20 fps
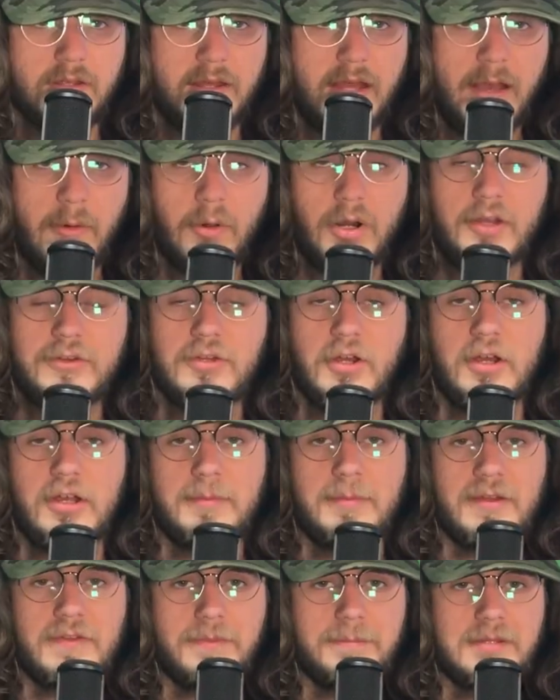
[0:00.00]
I want to talk
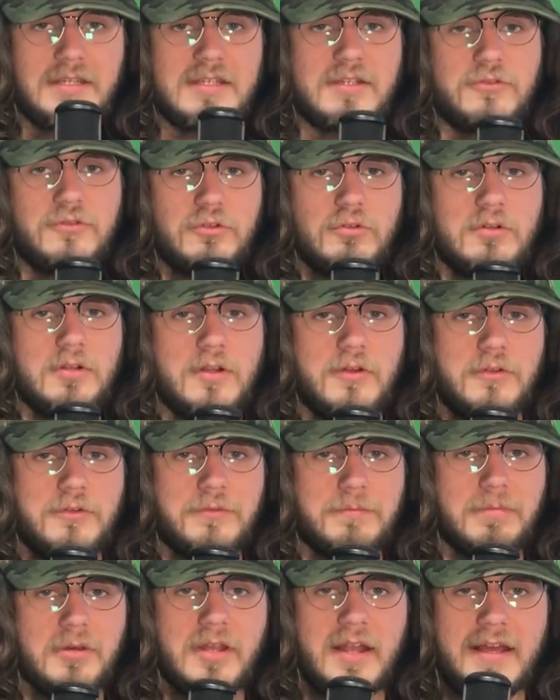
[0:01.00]
about the Pikachu
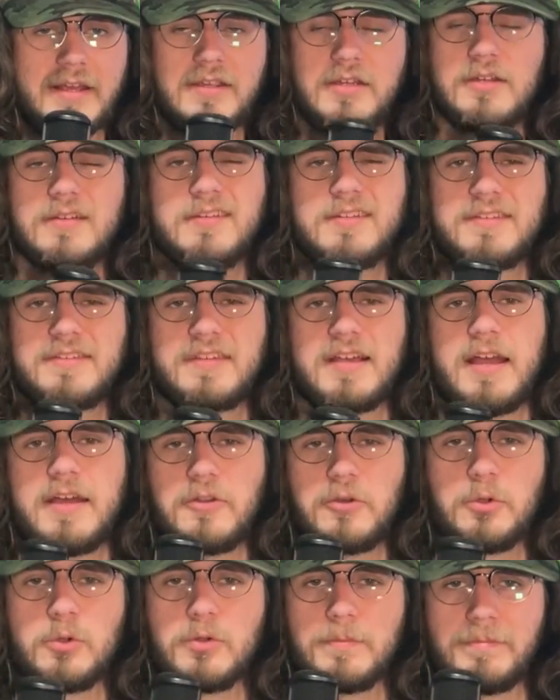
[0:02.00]
clones, but I couldn't
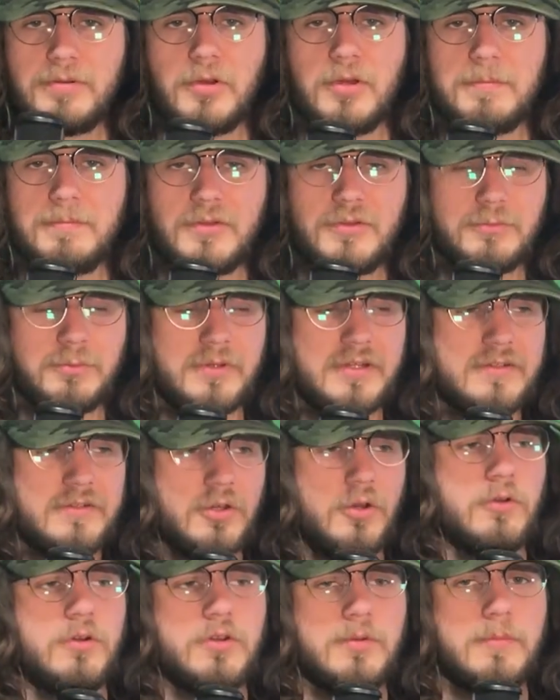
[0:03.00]
decide who to put between
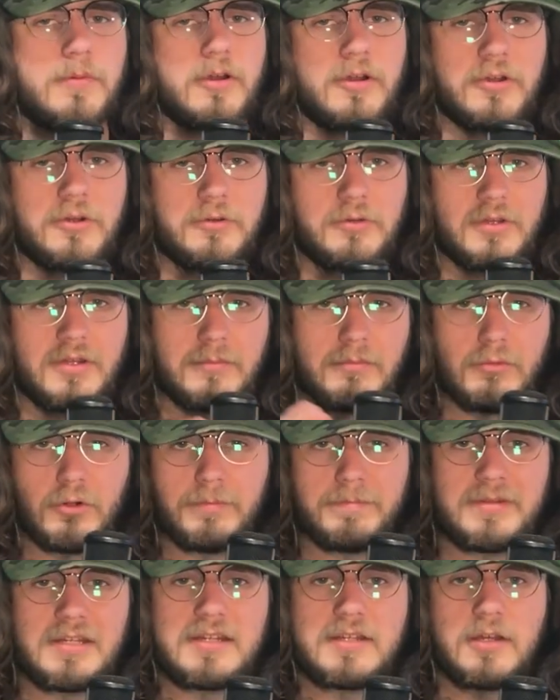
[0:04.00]
Togedemaru and
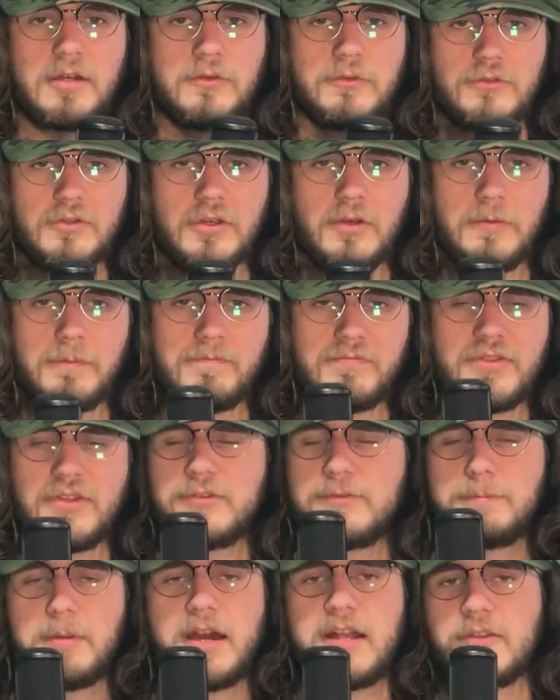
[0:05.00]
Morpeko, so
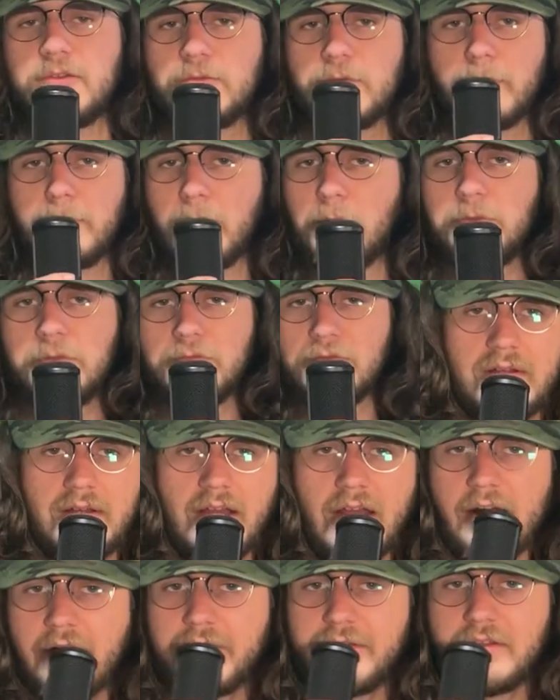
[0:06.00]
this spot is for both of them.
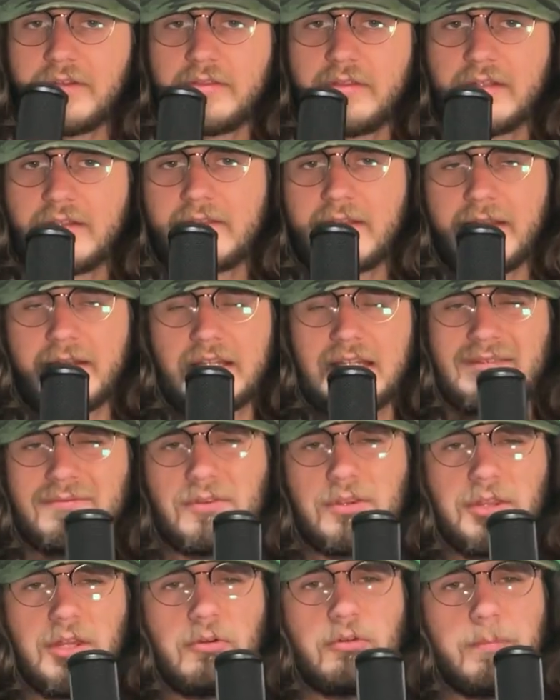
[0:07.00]
I honestly think that
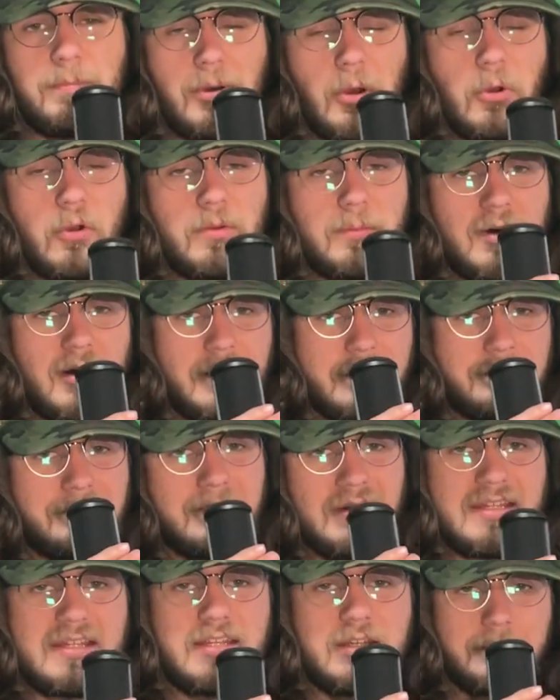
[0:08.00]
even though a Pokemon
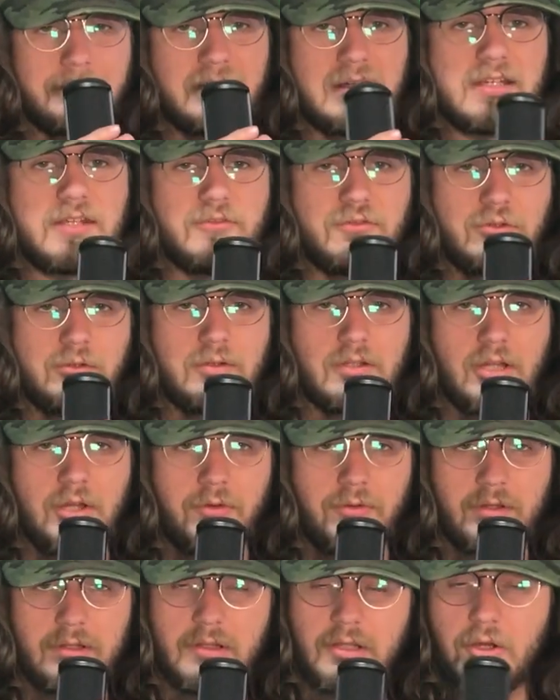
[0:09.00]
being a Pikachu
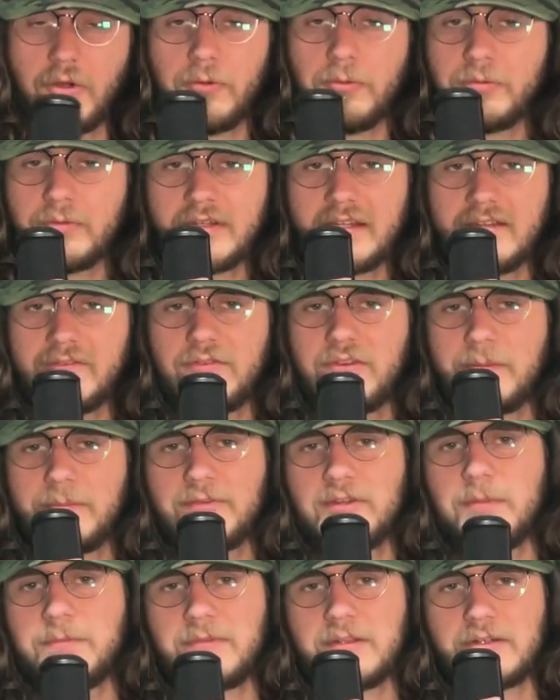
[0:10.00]
clone alone gives them
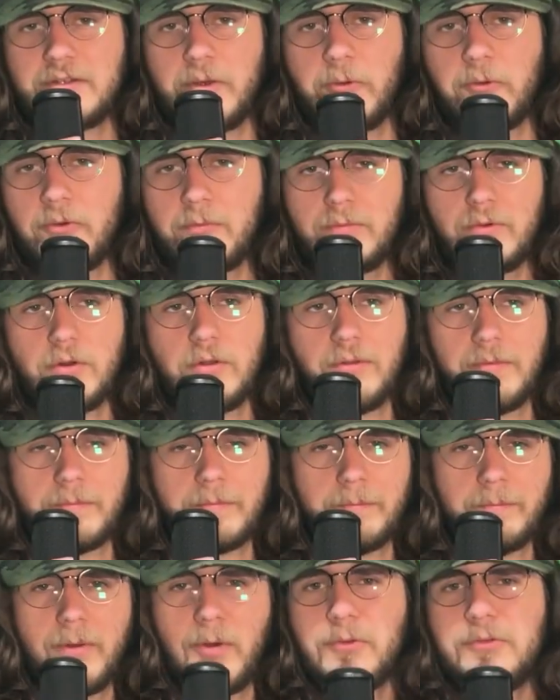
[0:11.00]
something notable,
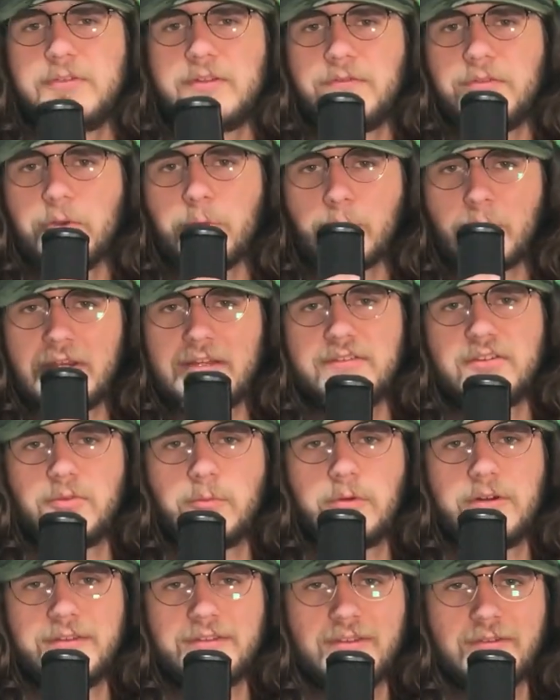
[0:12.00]
most of the
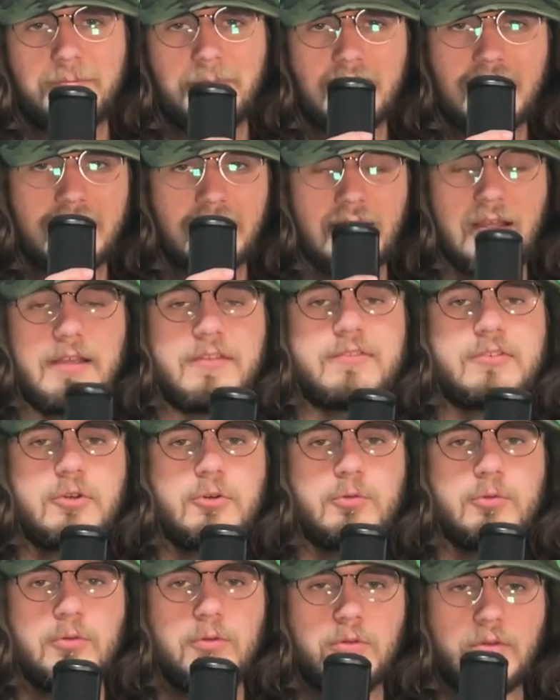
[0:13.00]
recent ones have been less
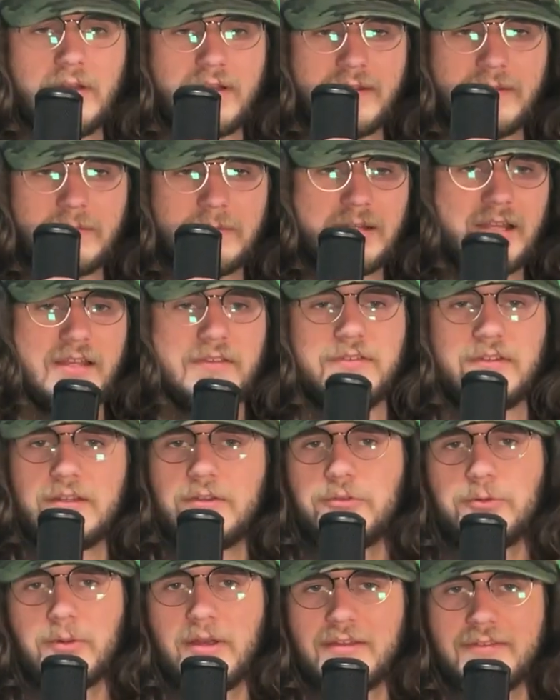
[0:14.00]
cool and less
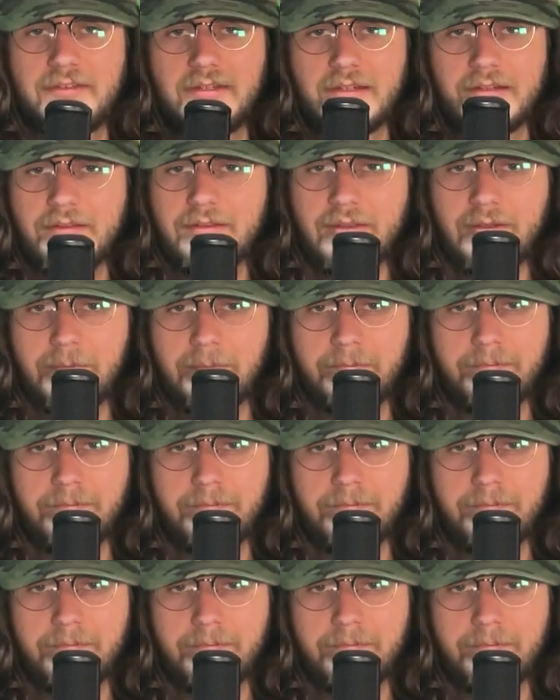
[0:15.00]
interesting than